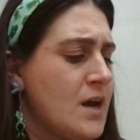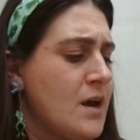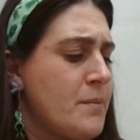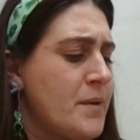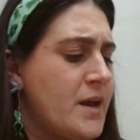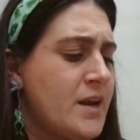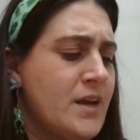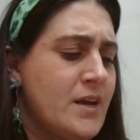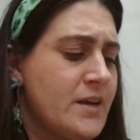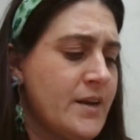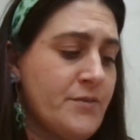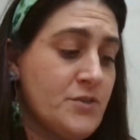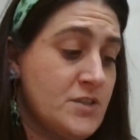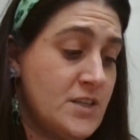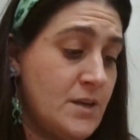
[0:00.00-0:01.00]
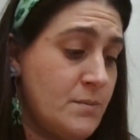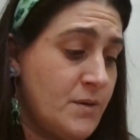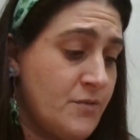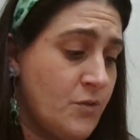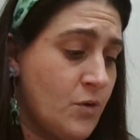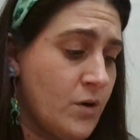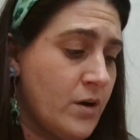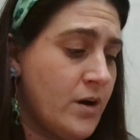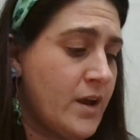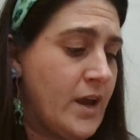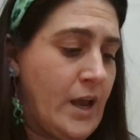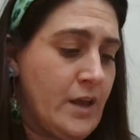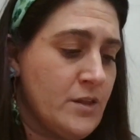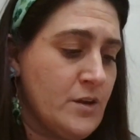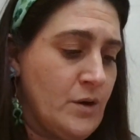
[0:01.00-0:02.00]
a man he had never seen before,
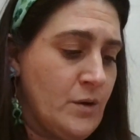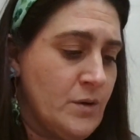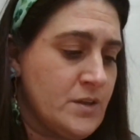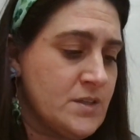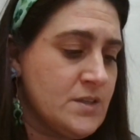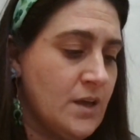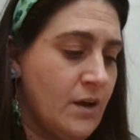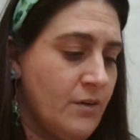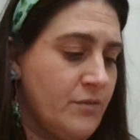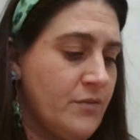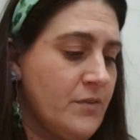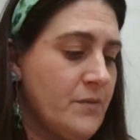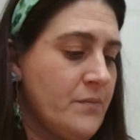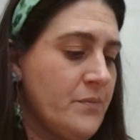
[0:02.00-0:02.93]
and the note itself.